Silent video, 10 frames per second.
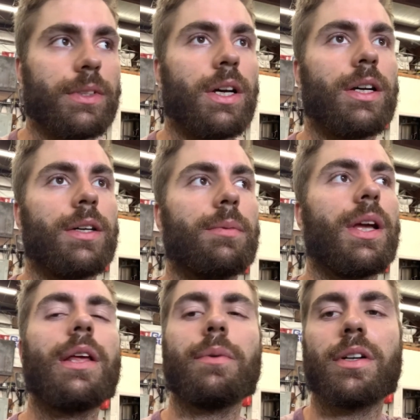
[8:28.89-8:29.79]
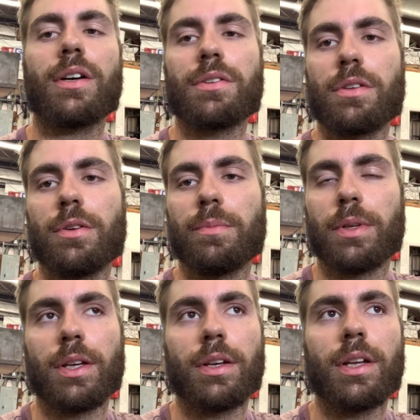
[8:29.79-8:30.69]
And it would also
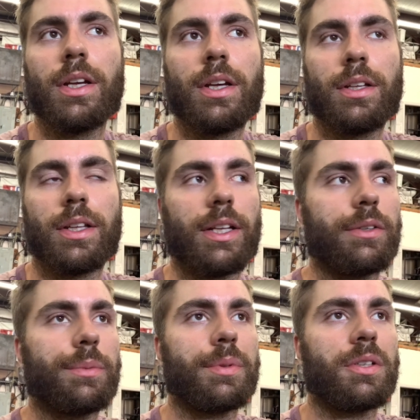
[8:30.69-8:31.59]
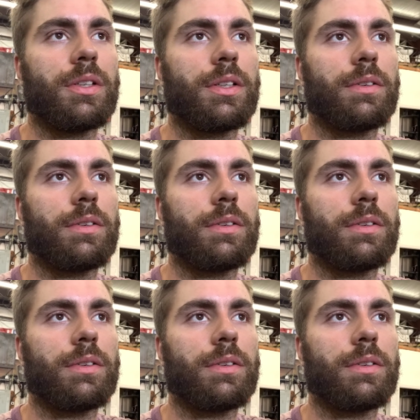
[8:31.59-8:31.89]
mean that it would be,